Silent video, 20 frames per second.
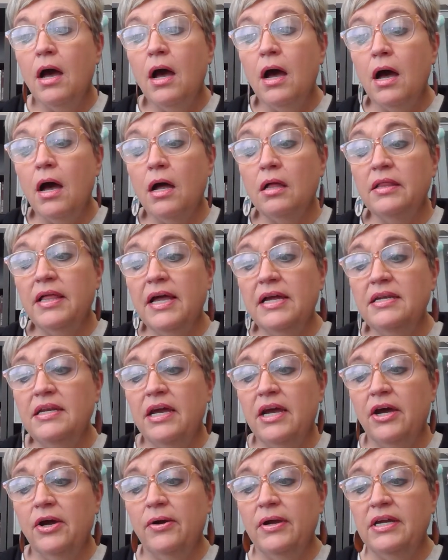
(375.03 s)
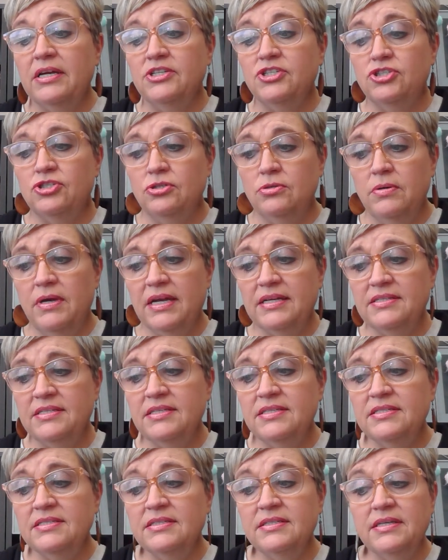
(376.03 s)
All I know is you get
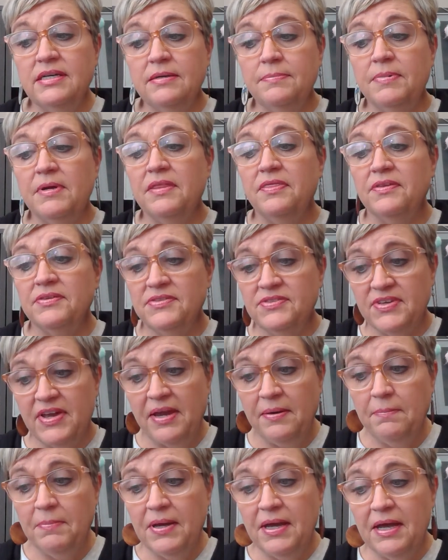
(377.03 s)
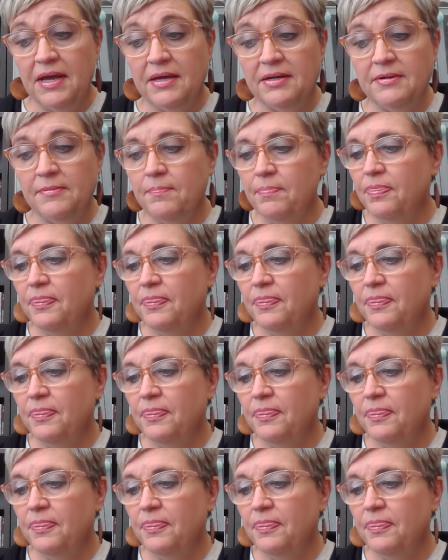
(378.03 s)
to sleep in the same bed.